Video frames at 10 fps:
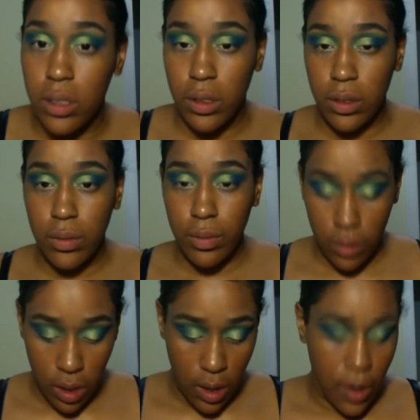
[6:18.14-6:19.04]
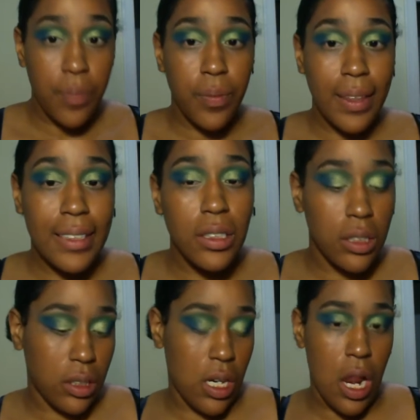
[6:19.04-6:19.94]
I use for my brows and on
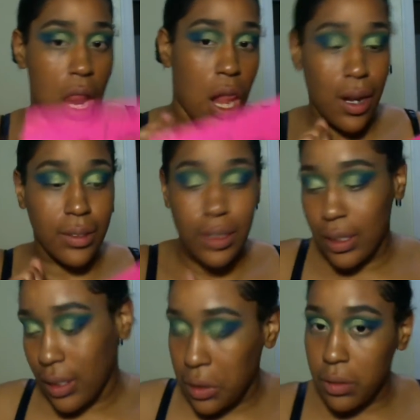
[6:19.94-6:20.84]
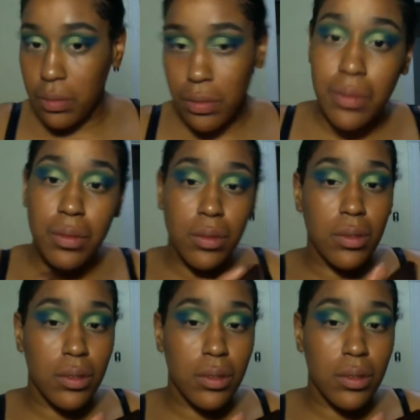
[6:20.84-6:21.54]
the cut my lid and the eyeshadow base as well.